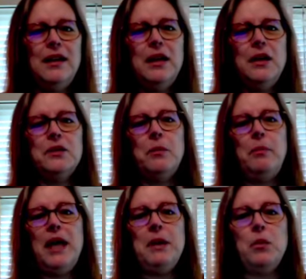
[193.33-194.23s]
The
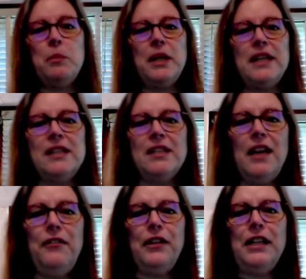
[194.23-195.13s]
baby will play
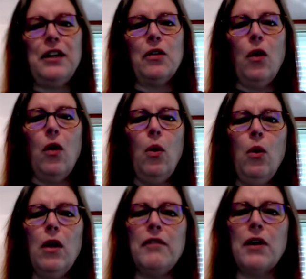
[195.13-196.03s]
safely near the
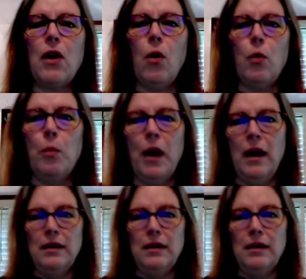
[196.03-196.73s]
hole of a cobra.